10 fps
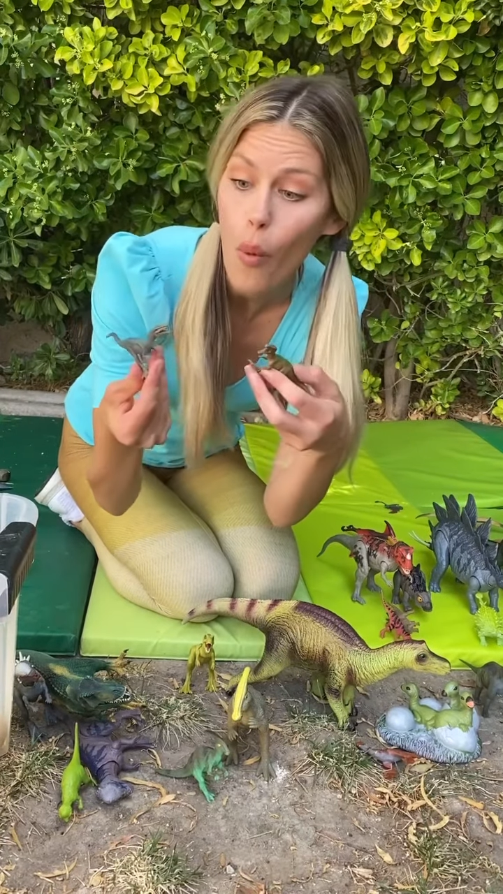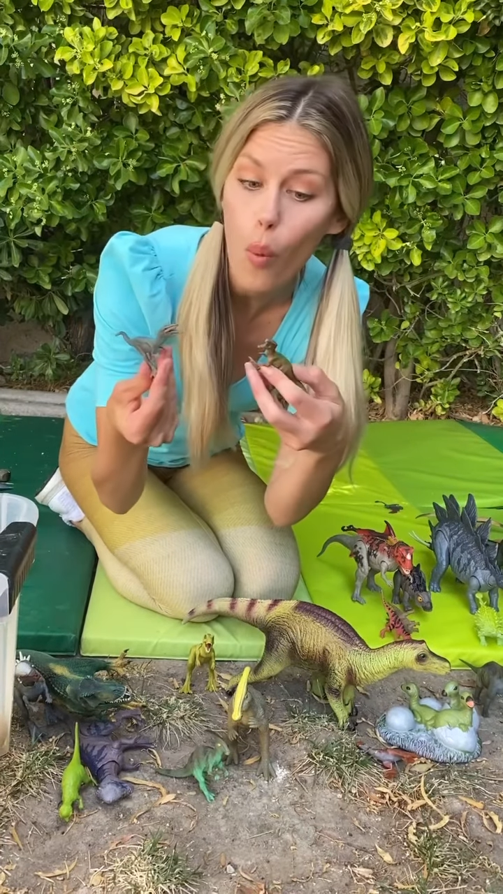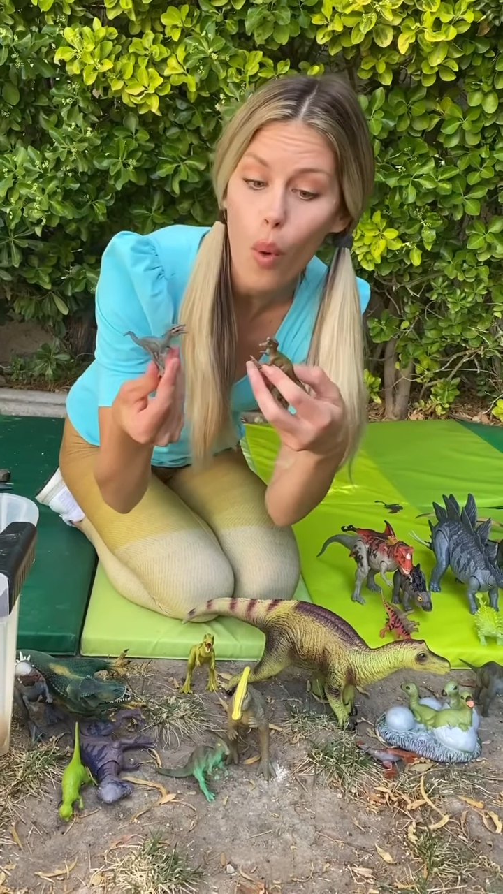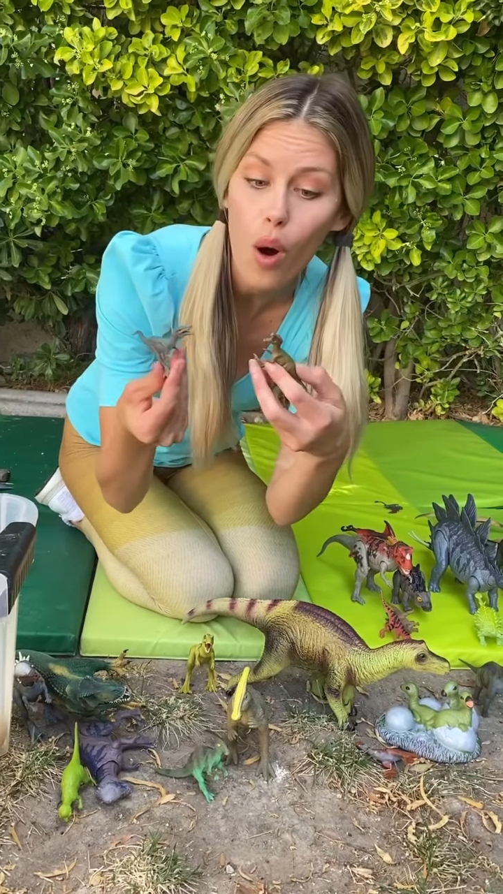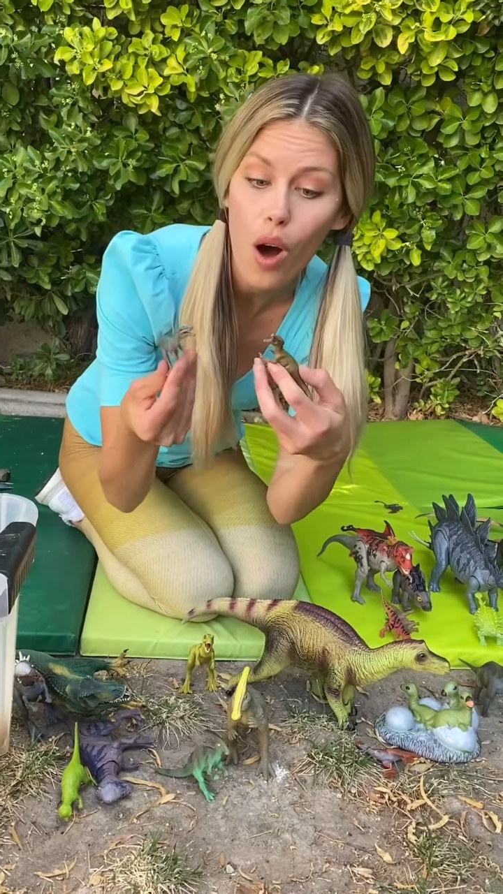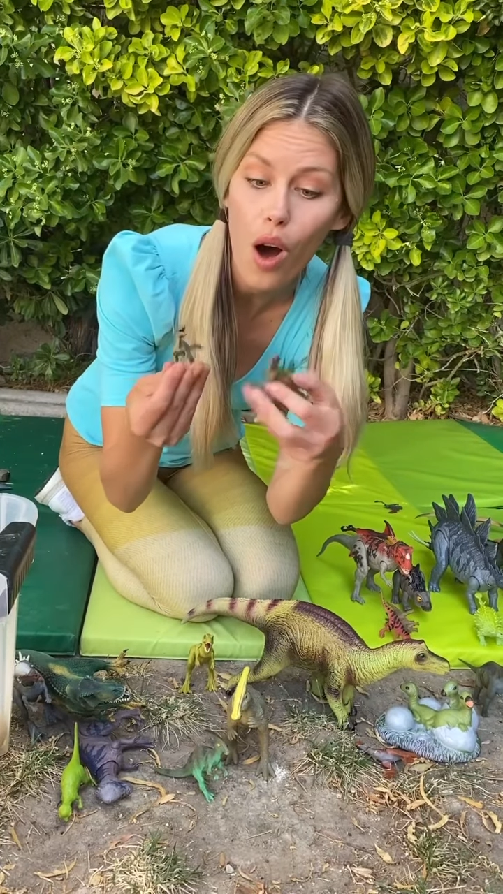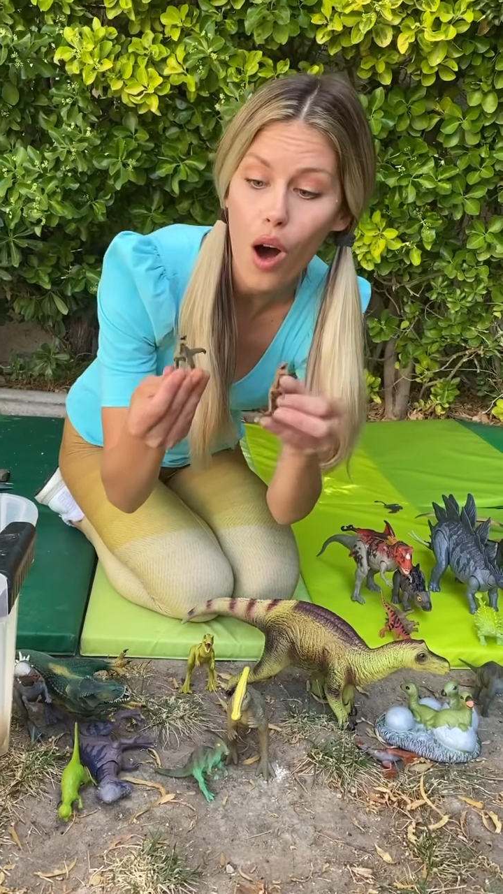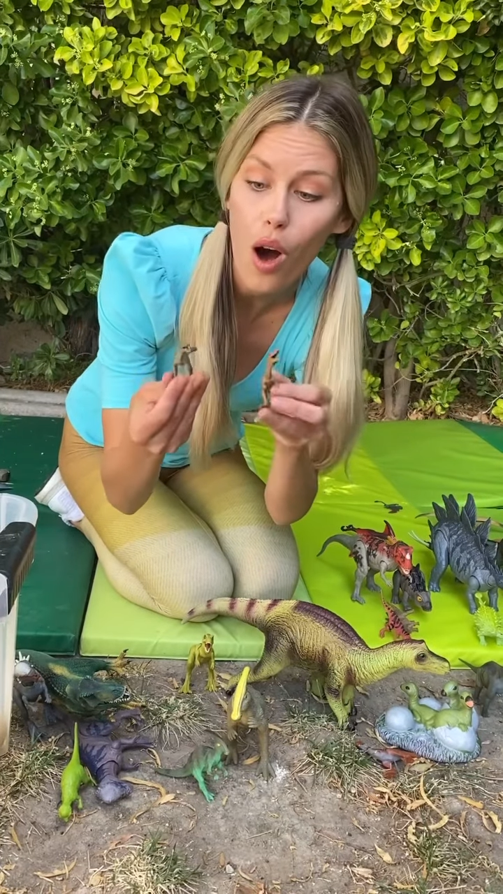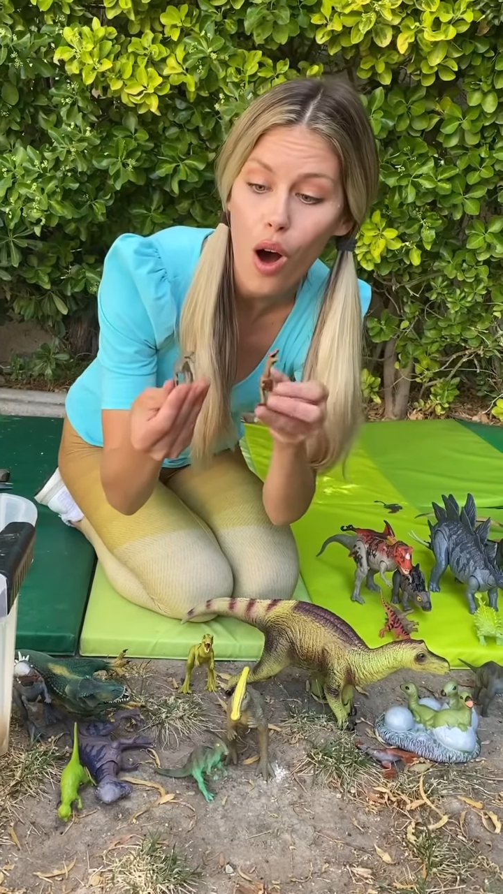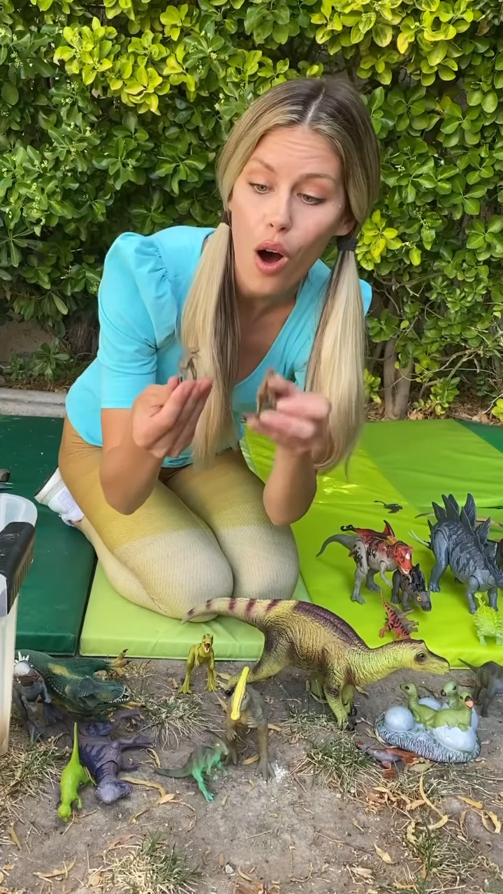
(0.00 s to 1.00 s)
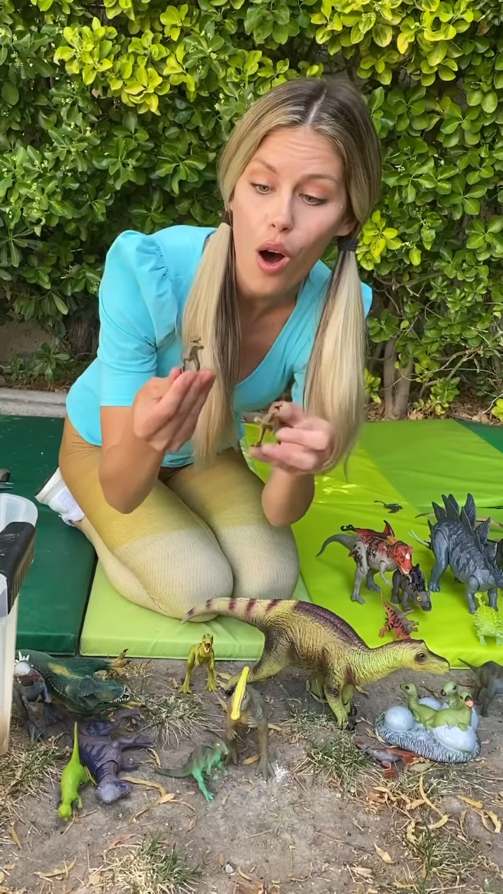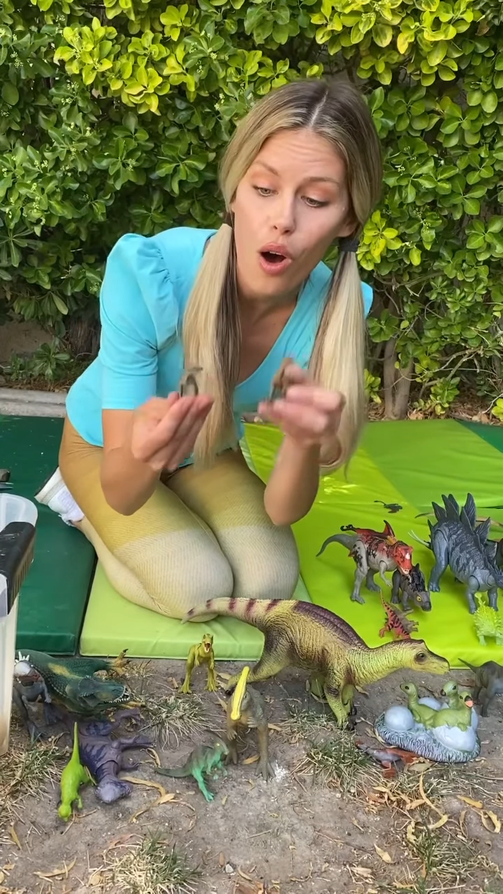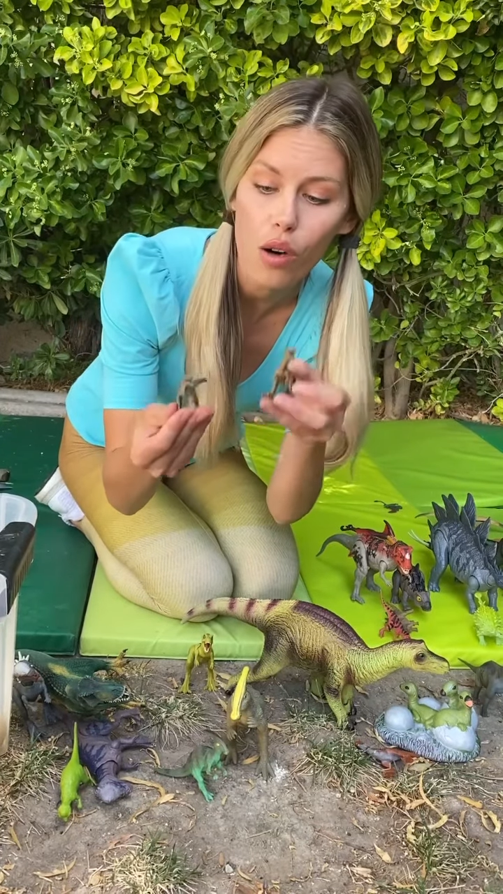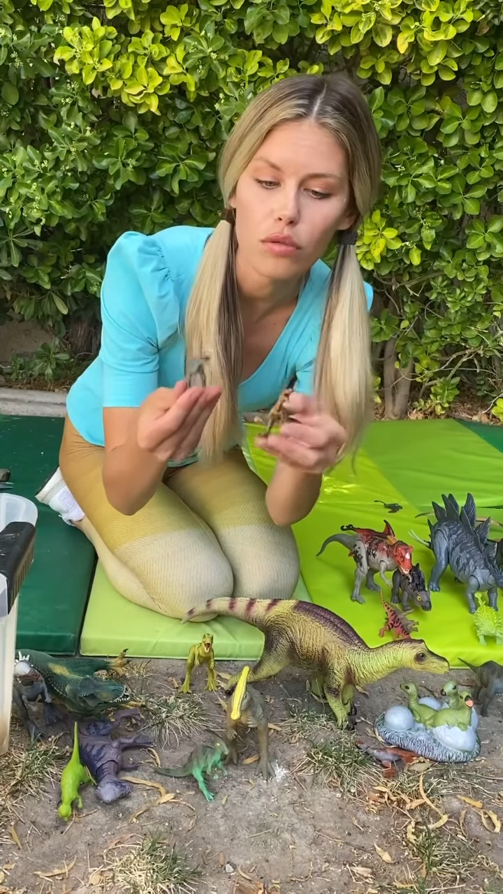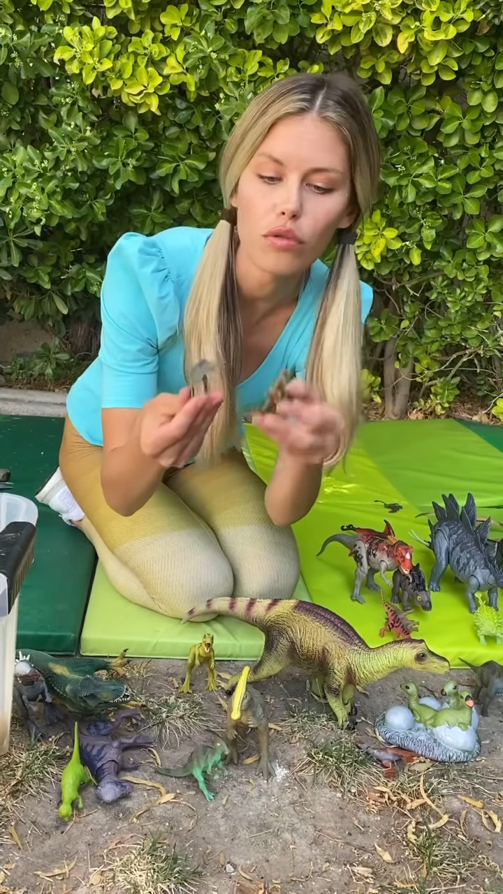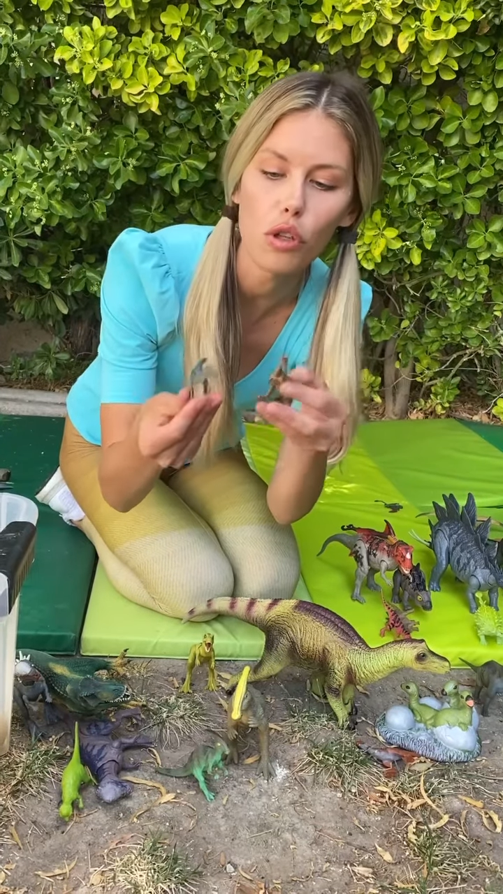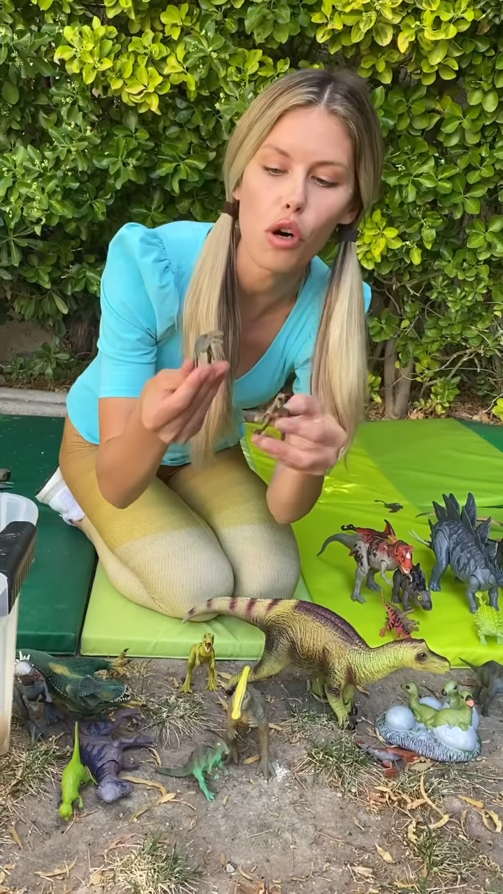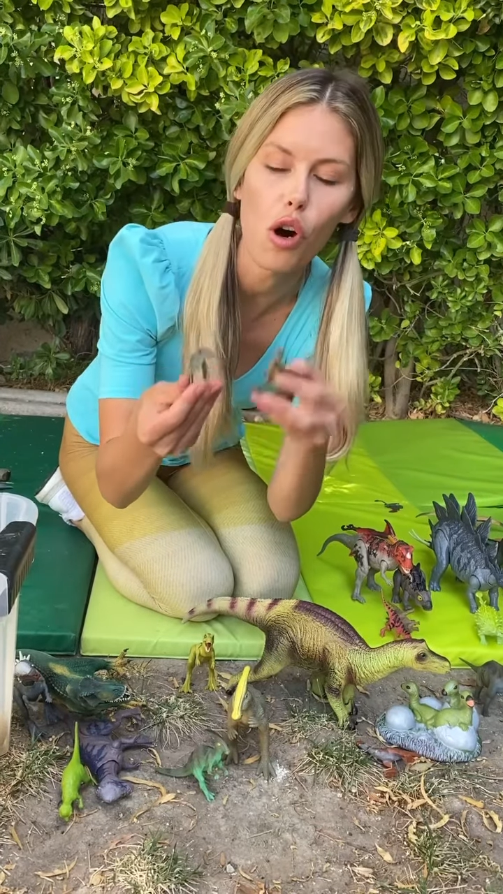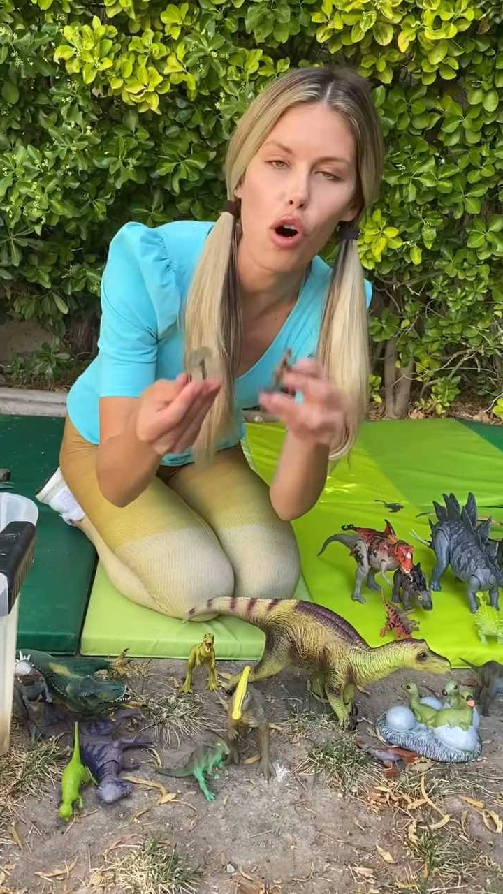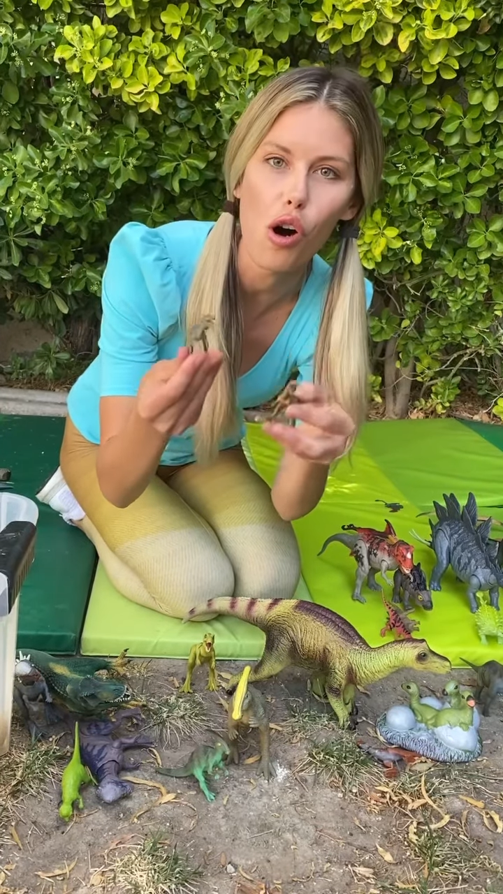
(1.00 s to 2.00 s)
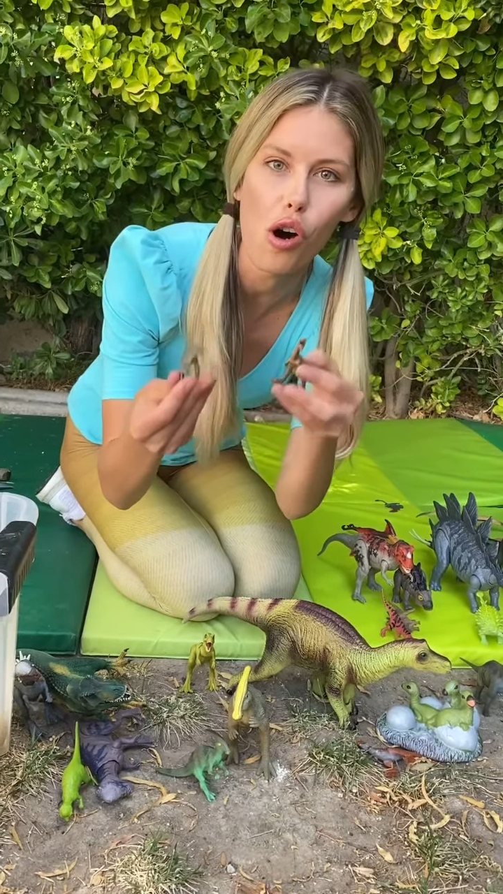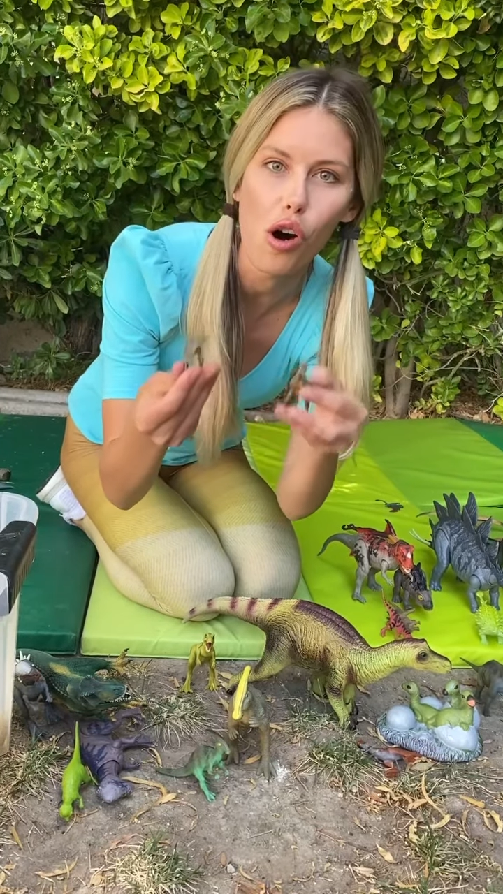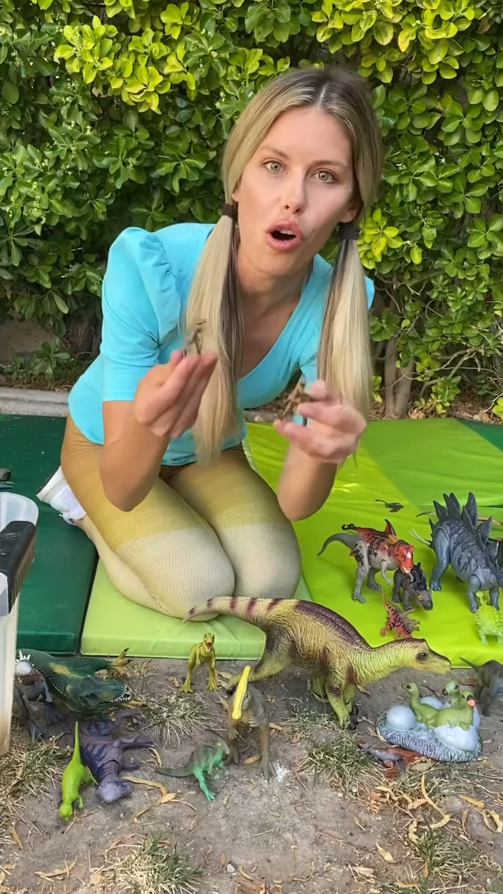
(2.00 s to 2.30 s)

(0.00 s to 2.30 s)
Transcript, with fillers: Whoa! Roar!